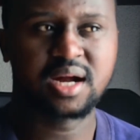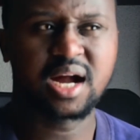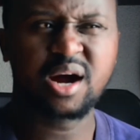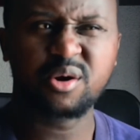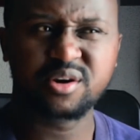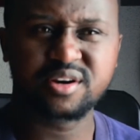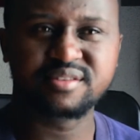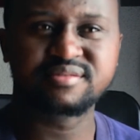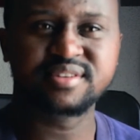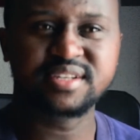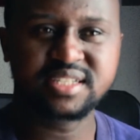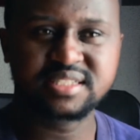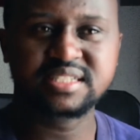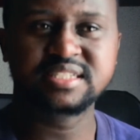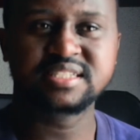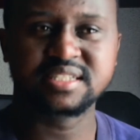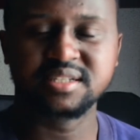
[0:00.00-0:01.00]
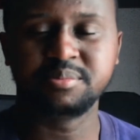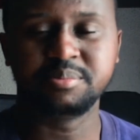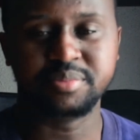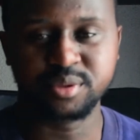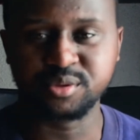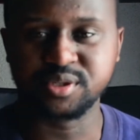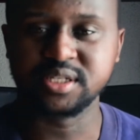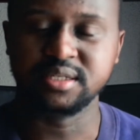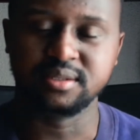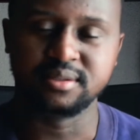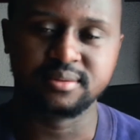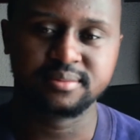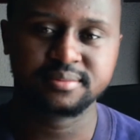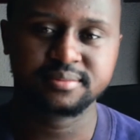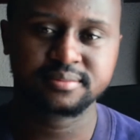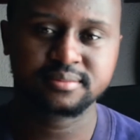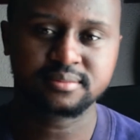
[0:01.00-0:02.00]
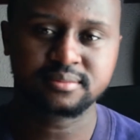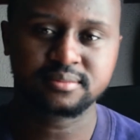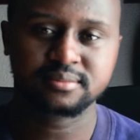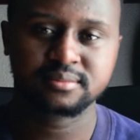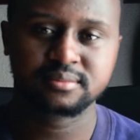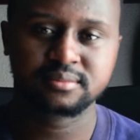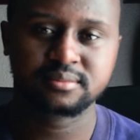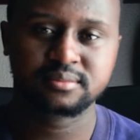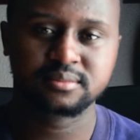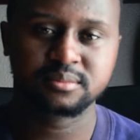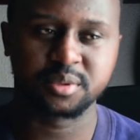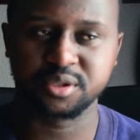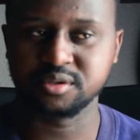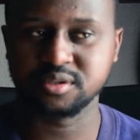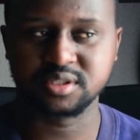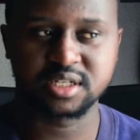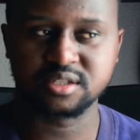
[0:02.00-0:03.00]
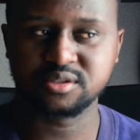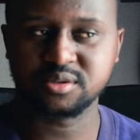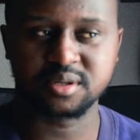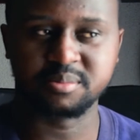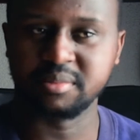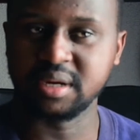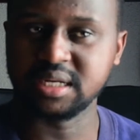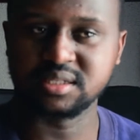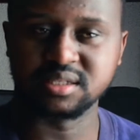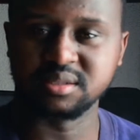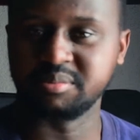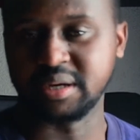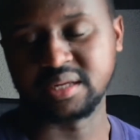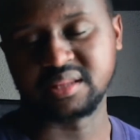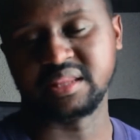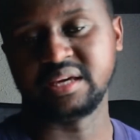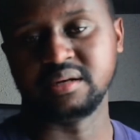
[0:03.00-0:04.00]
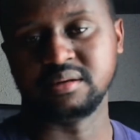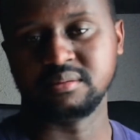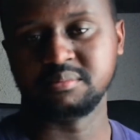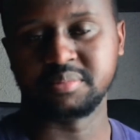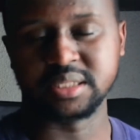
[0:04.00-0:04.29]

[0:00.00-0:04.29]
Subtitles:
I would have easily said beauty, because that's what mattered back then.